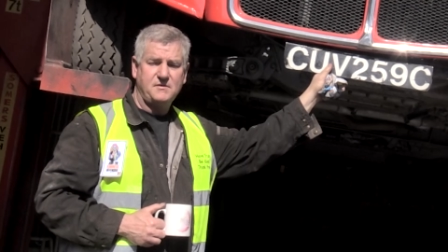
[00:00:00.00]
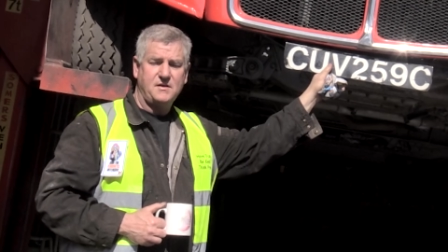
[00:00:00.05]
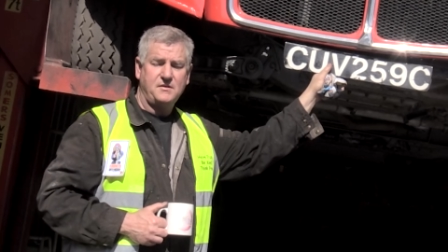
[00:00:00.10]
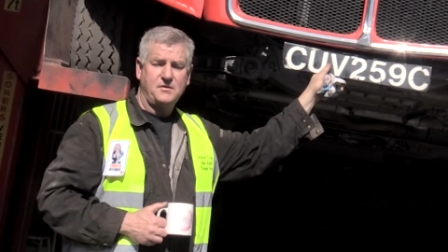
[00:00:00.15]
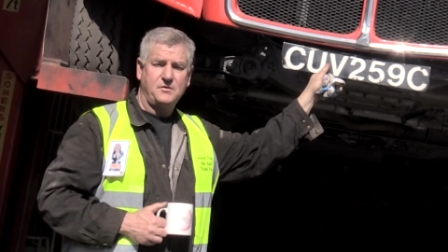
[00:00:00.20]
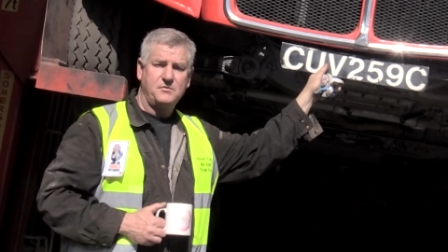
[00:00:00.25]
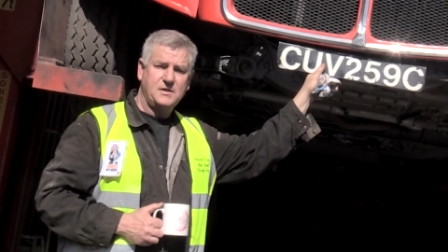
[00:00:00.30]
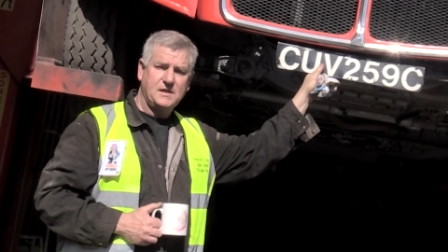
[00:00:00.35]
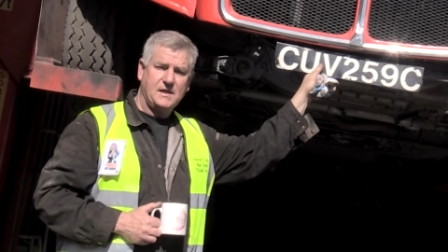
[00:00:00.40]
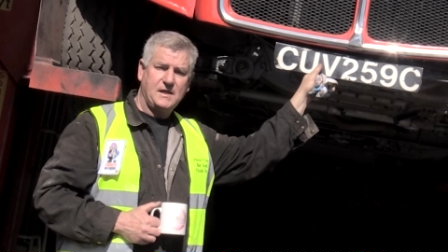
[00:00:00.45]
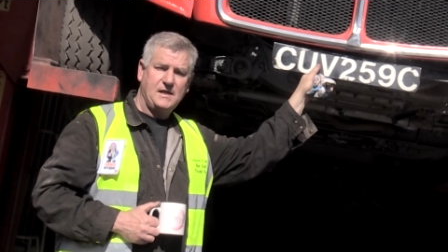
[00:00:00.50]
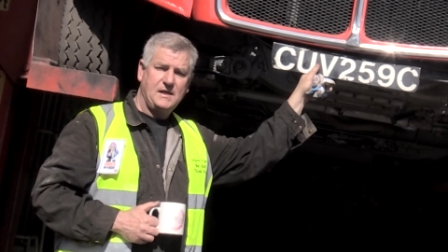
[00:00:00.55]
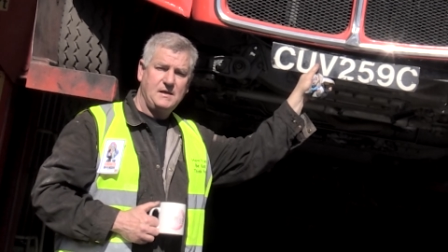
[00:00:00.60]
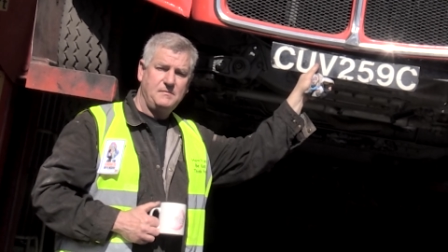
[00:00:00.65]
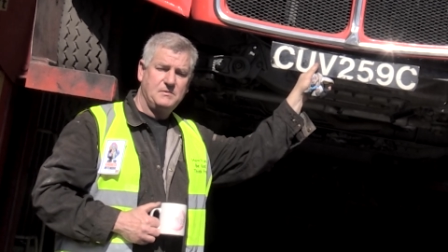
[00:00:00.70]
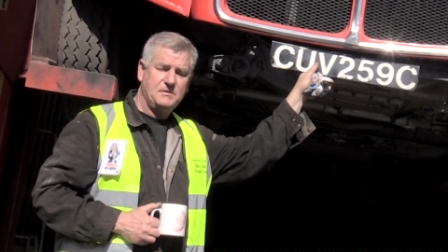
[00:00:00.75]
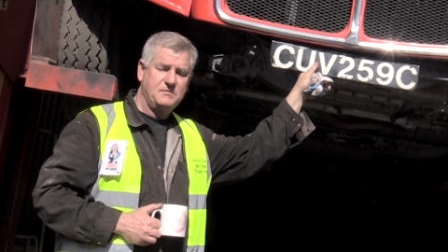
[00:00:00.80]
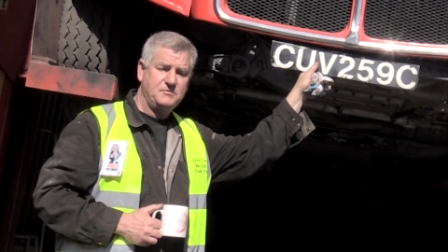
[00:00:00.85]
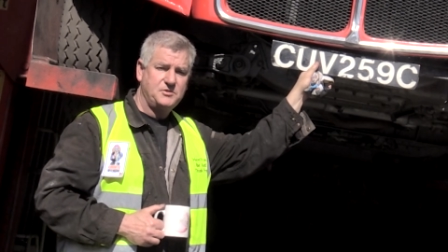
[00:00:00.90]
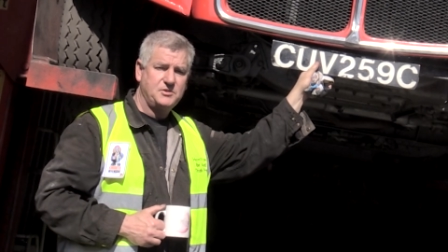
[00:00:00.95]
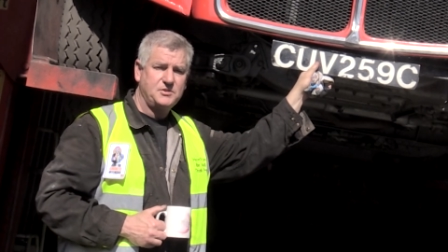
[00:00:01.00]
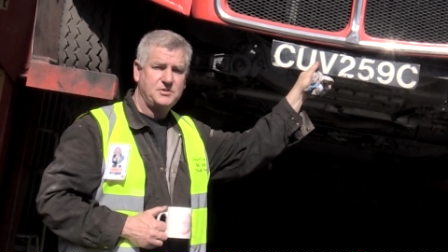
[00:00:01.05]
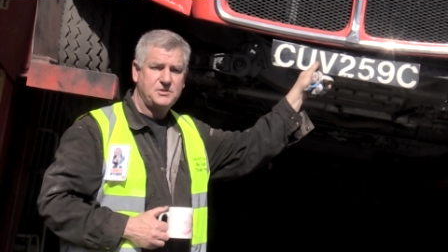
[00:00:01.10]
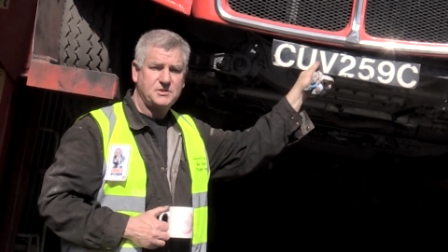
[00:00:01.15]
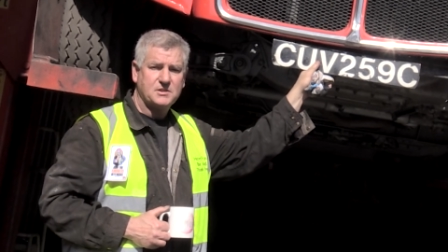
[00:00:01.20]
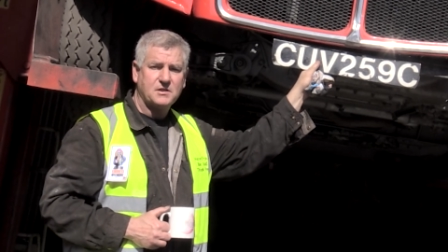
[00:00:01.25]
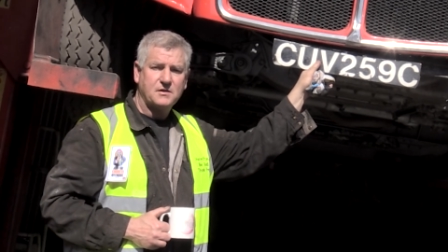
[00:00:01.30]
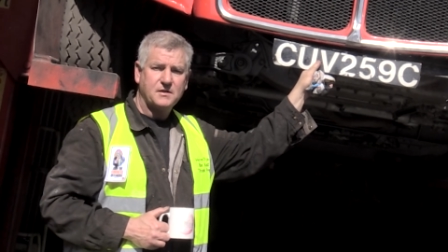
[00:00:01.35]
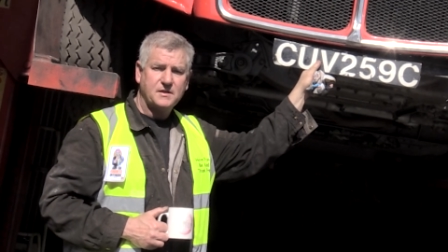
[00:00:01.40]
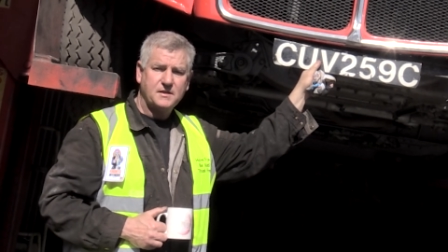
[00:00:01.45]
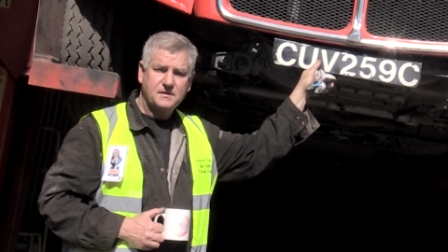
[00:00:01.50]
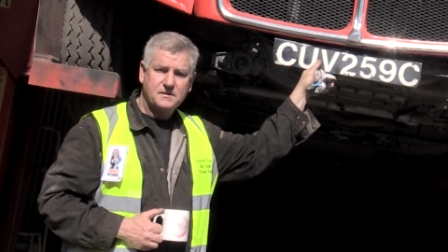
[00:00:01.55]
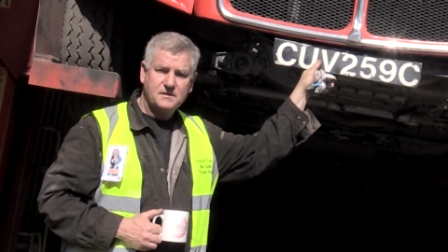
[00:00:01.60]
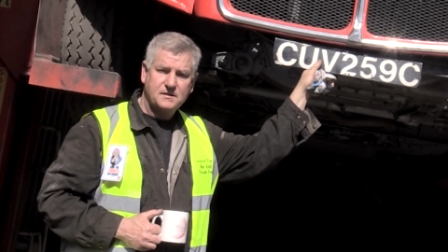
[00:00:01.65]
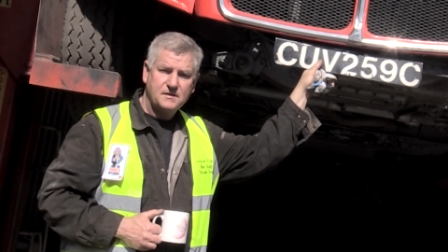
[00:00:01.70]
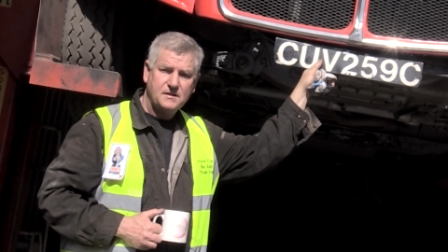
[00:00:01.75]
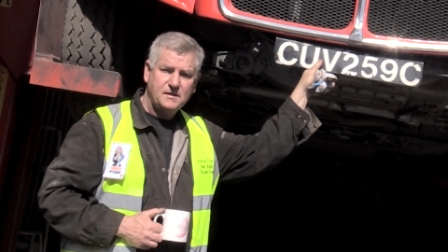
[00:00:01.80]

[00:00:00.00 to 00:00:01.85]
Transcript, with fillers: ran okay but it was just tired.